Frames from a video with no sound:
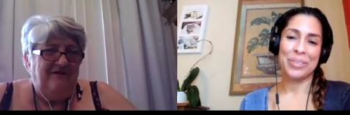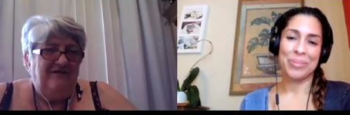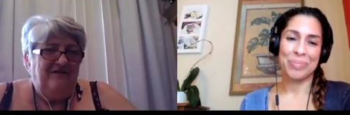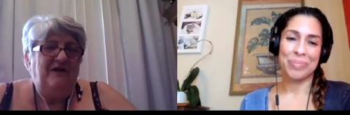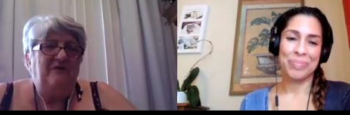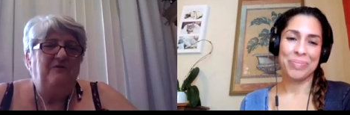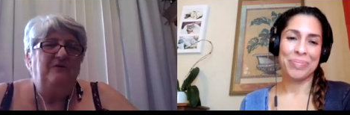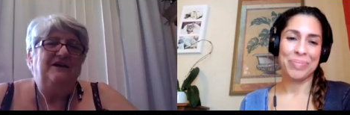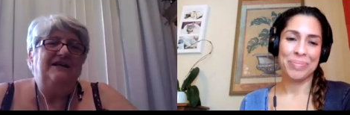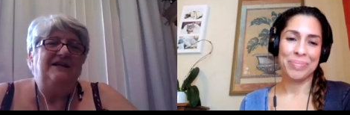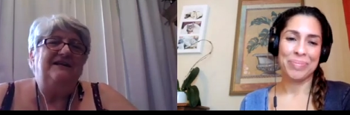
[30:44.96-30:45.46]
Speaker 1: They
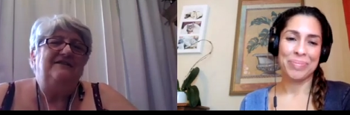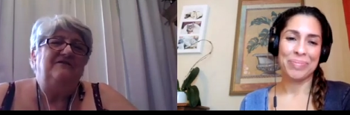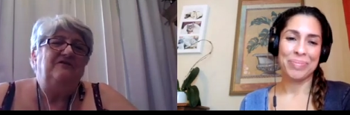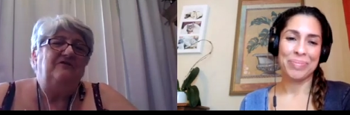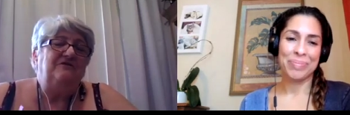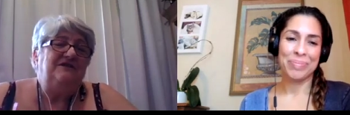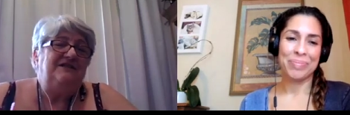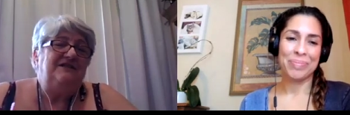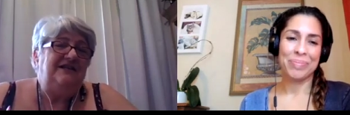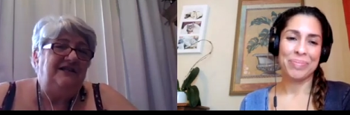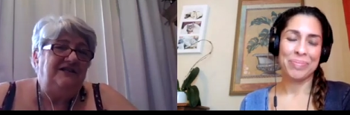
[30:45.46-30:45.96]
were either
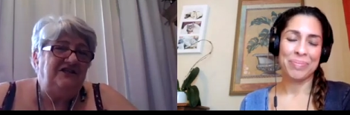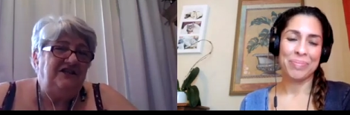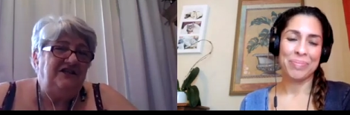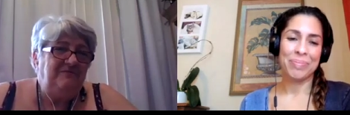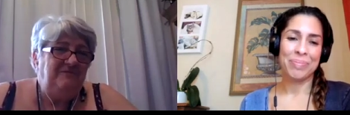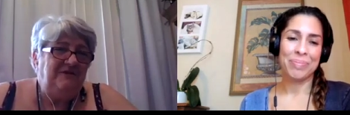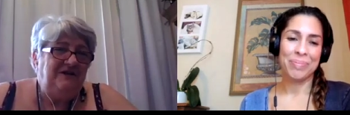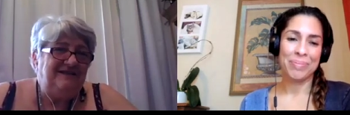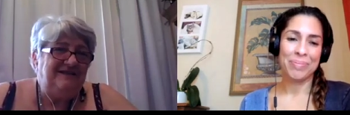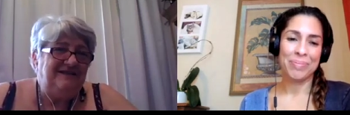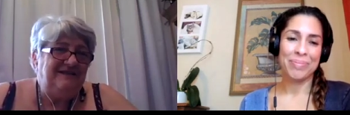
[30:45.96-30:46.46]
teaching
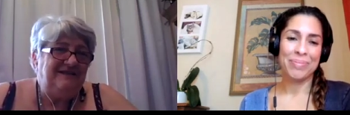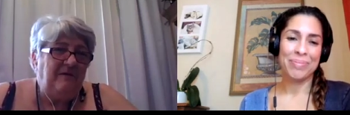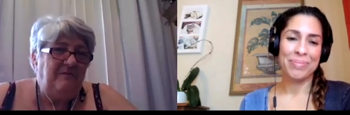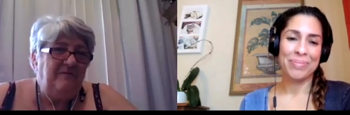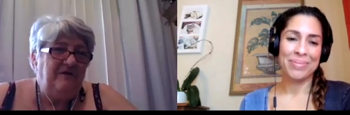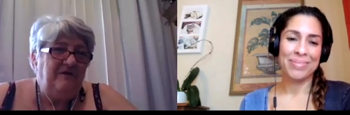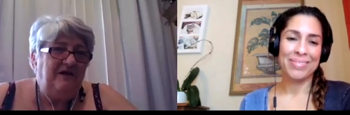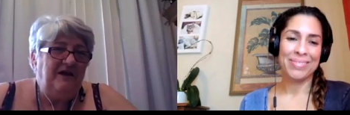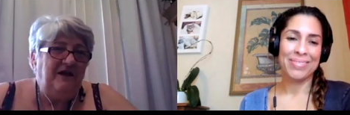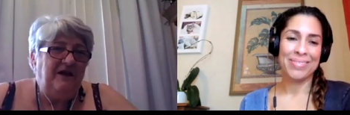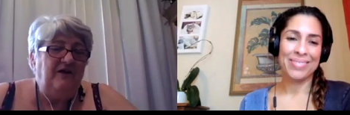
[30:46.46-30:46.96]
me
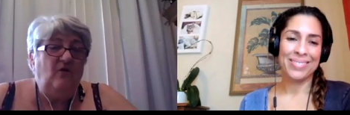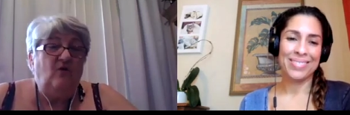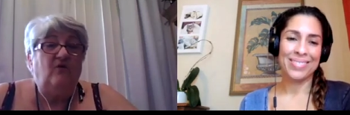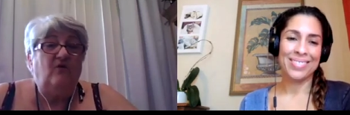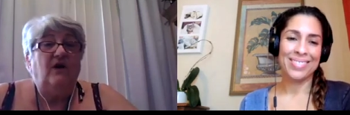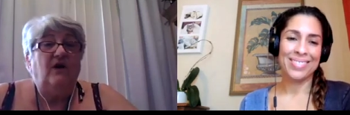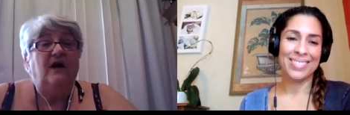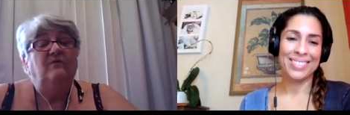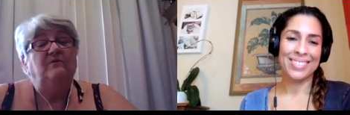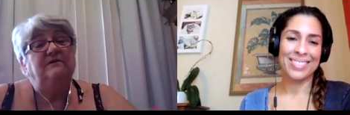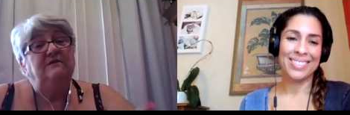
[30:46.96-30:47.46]
something or
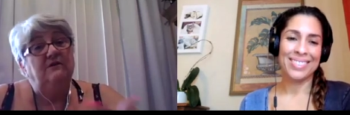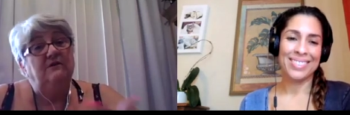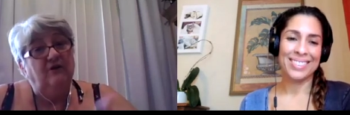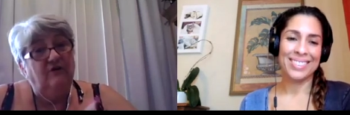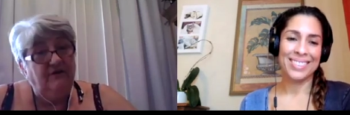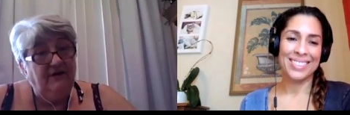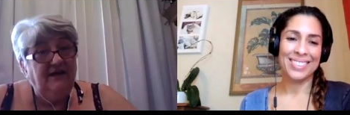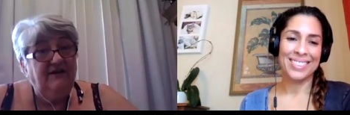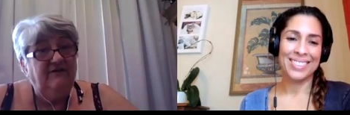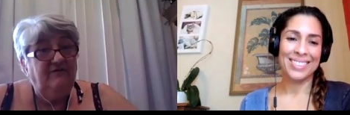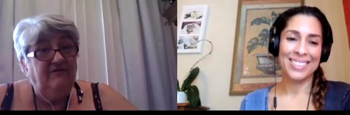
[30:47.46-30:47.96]
I was
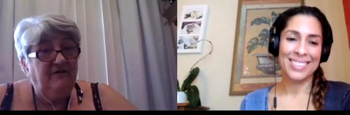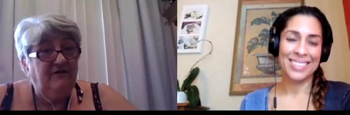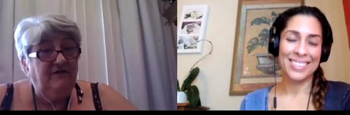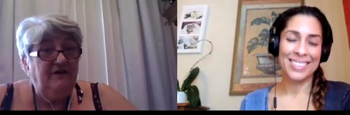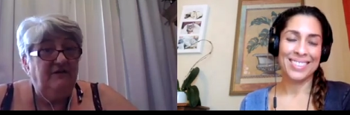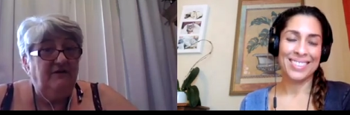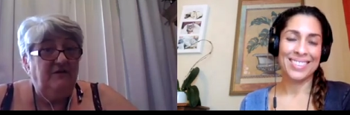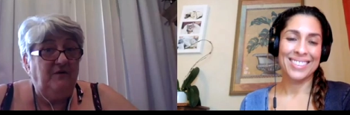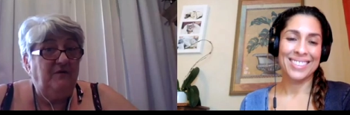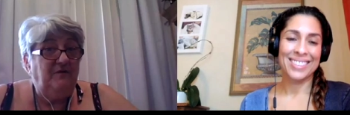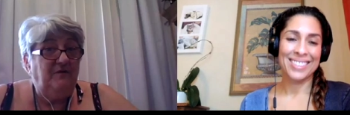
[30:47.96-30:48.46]
learning, you
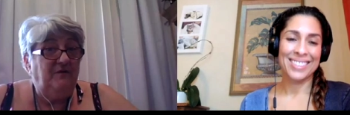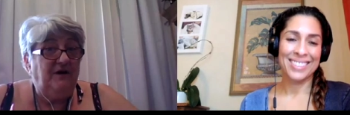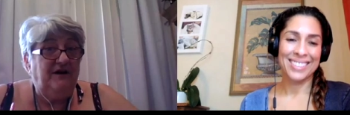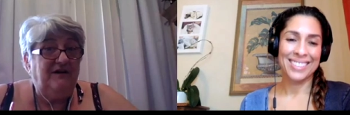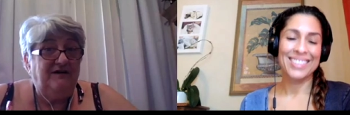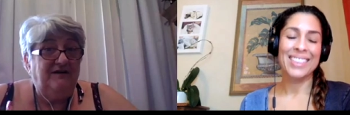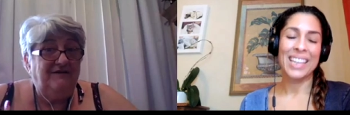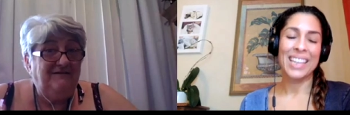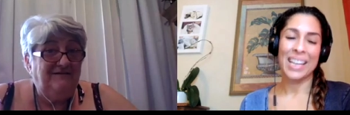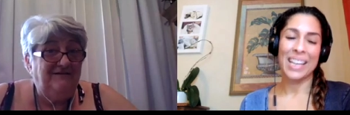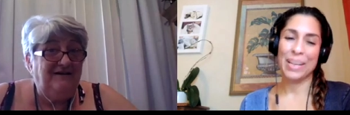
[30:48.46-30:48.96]
know,
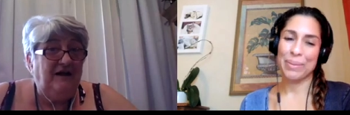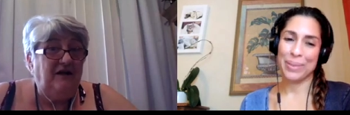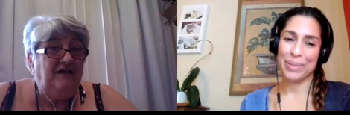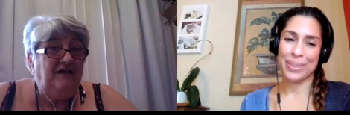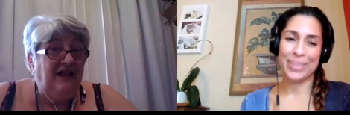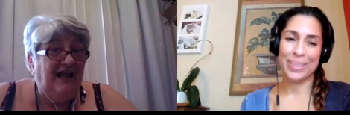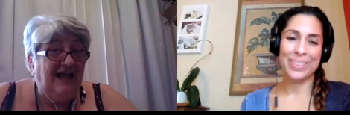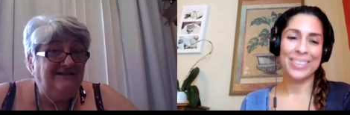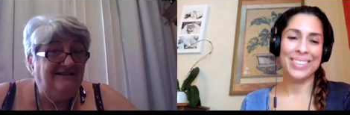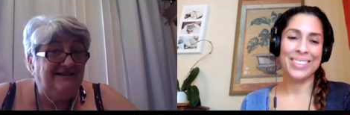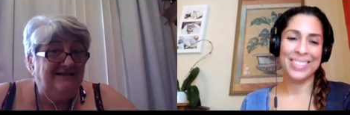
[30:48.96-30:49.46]
a, a
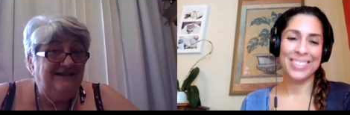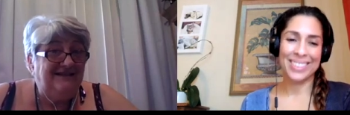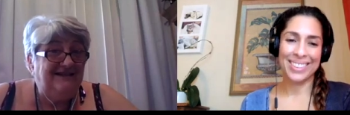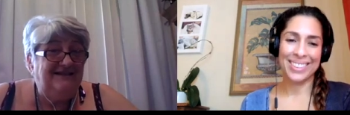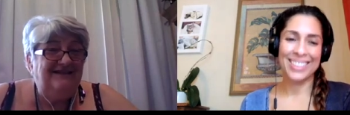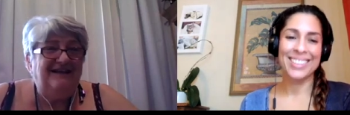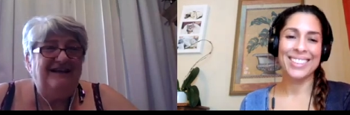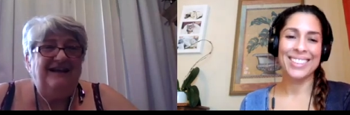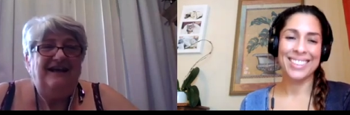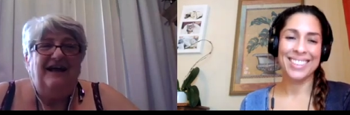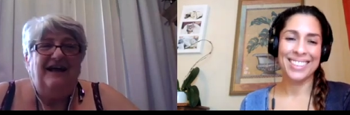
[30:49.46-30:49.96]
lesson,
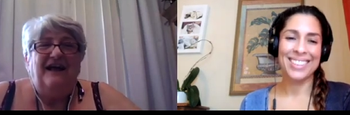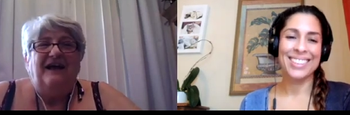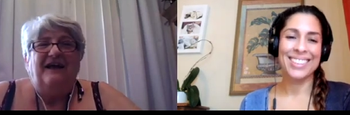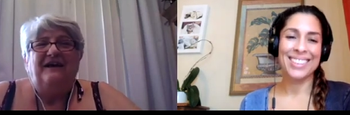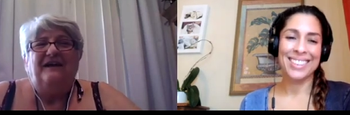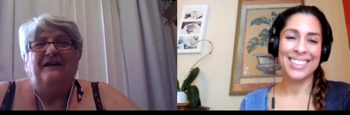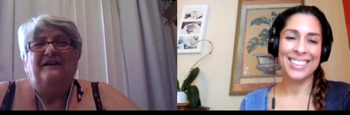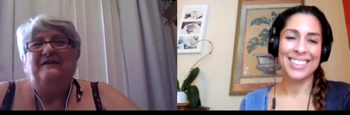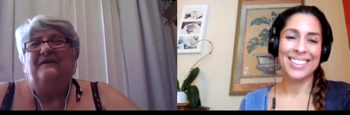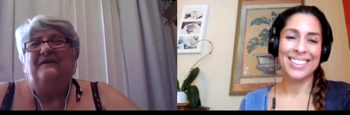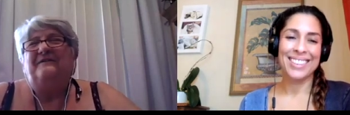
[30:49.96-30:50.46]

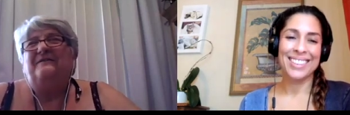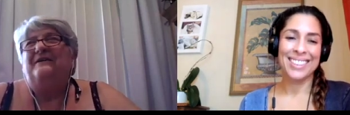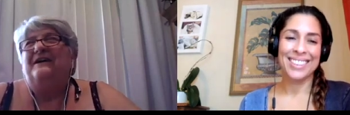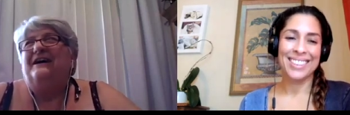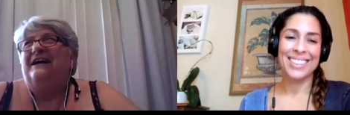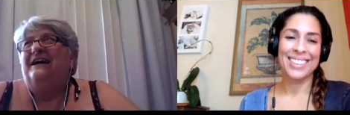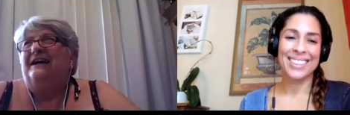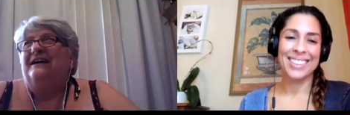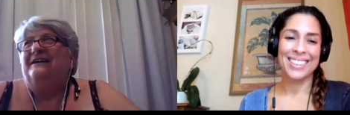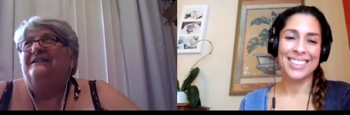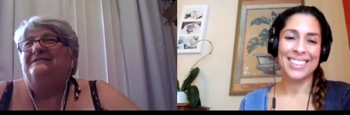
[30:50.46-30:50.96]
you know.
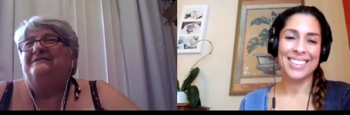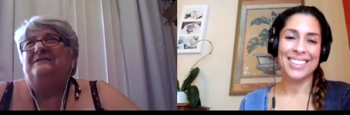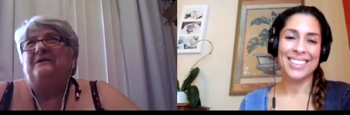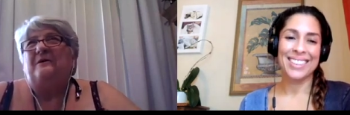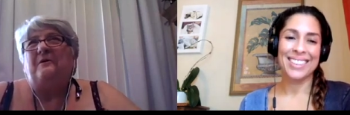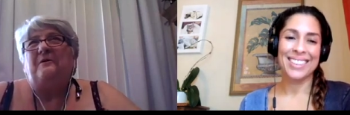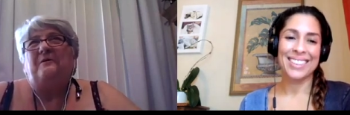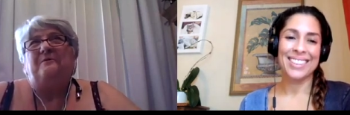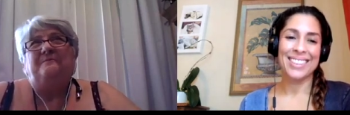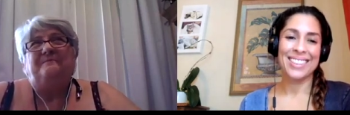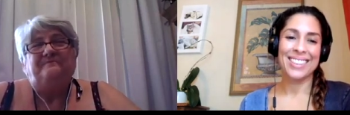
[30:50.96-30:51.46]

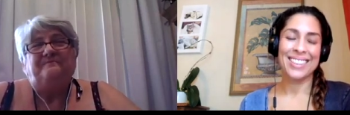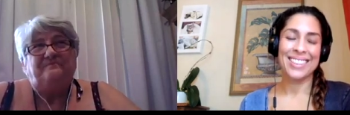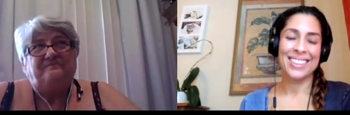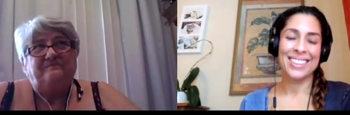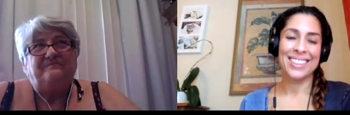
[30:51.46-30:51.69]
So